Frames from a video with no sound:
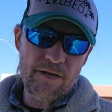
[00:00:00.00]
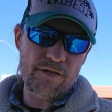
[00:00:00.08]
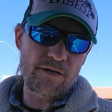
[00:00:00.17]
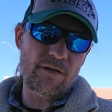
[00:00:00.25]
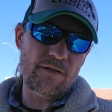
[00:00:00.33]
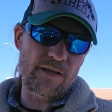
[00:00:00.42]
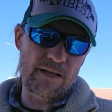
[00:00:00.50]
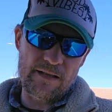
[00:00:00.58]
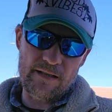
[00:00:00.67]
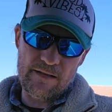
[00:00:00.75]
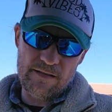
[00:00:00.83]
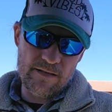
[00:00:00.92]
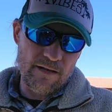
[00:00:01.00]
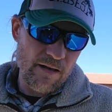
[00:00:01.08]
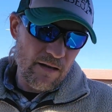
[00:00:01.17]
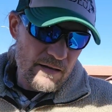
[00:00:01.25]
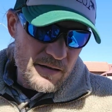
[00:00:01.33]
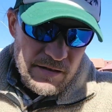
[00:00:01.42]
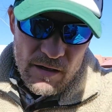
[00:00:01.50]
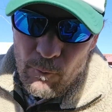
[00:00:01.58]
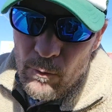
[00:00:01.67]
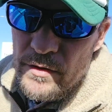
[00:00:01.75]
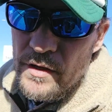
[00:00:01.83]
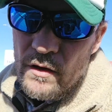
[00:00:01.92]
sure that
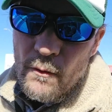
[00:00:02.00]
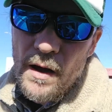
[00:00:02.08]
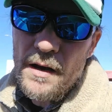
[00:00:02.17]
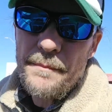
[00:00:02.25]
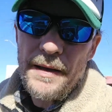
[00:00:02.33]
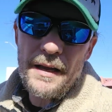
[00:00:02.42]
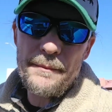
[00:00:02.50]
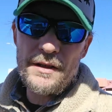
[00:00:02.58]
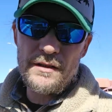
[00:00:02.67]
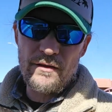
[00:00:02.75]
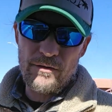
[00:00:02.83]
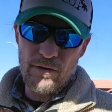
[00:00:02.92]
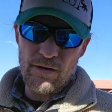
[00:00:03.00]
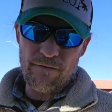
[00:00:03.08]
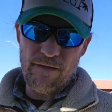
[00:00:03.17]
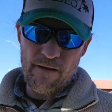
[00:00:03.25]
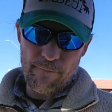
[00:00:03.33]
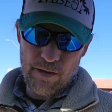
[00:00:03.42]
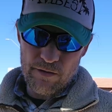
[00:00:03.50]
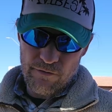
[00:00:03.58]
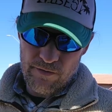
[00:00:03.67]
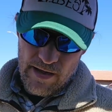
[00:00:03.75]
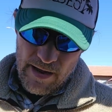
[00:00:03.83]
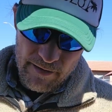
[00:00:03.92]
someone's gonna want to pay me 35 bucks for
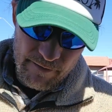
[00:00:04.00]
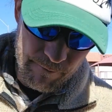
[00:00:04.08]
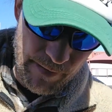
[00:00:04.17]
that,